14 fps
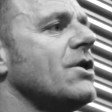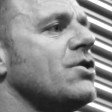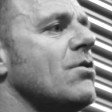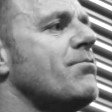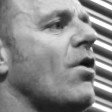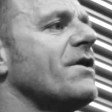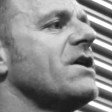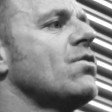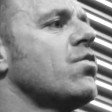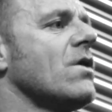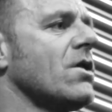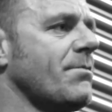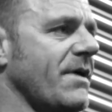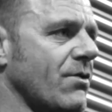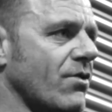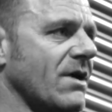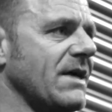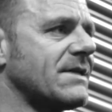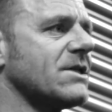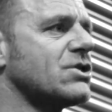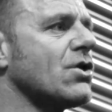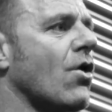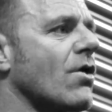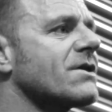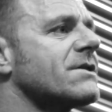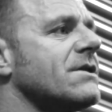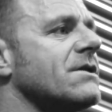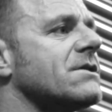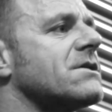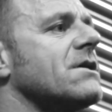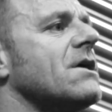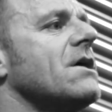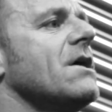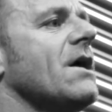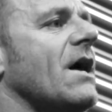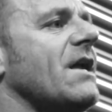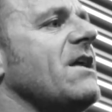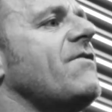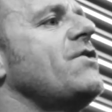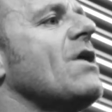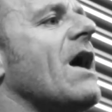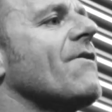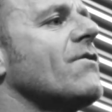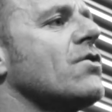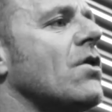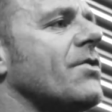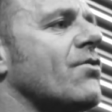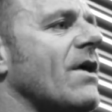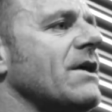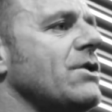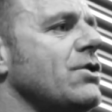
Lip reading: your body will be releasing toxins. And if you haven't got the right